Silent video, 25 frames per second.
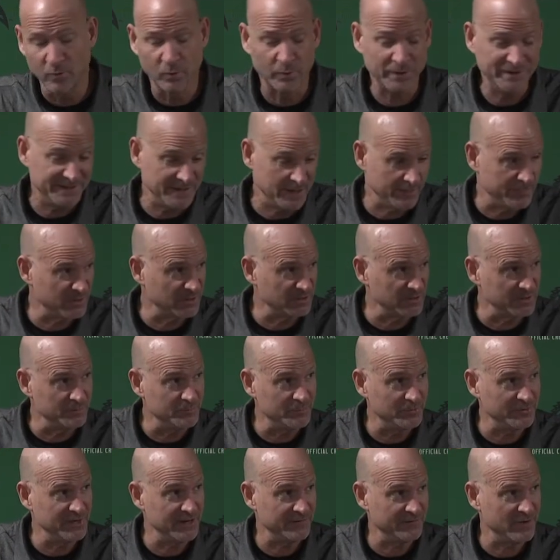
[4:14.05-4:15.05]
We typically
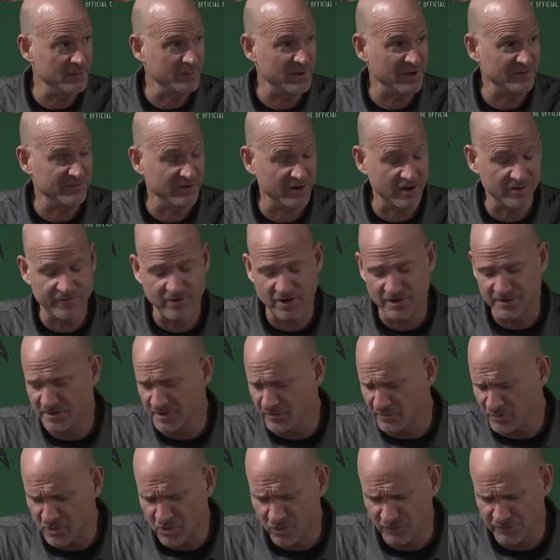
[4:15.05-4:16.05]
give him a very, very
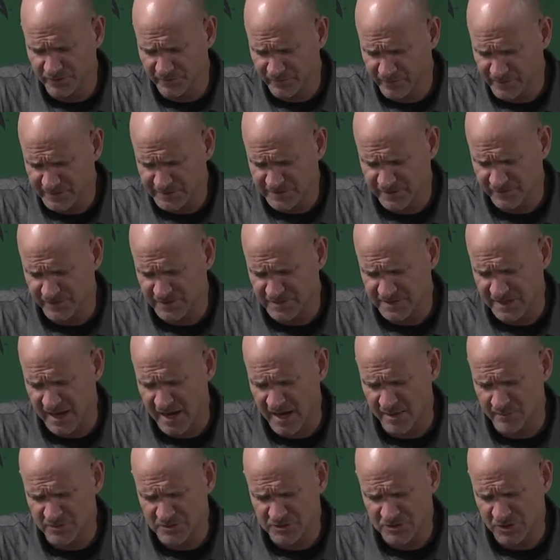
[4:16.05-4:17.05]
difficult defensive
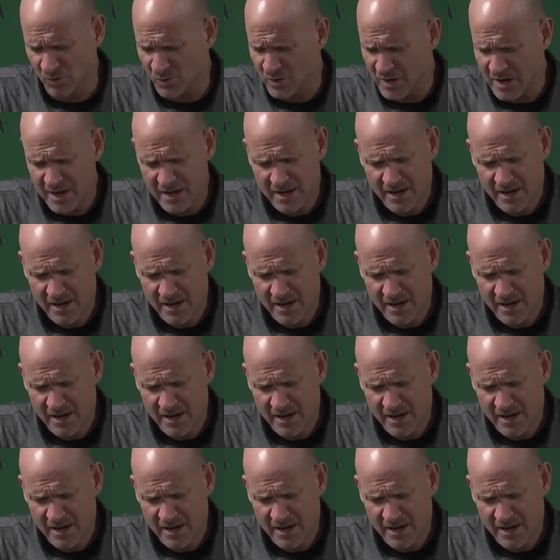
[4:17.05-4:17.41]
assignment. So,